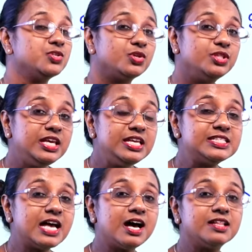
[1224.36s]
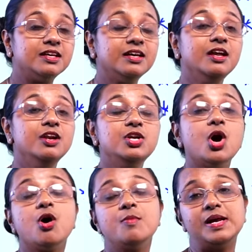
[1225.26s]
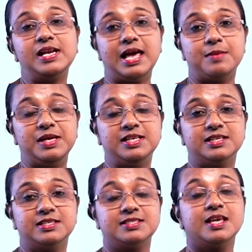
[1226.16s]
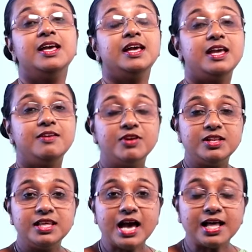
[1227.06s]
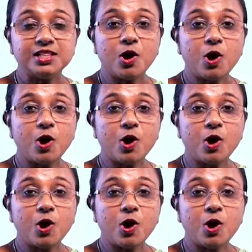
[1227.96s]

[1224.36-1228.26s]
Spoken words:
So these are the normal habitats. Even the other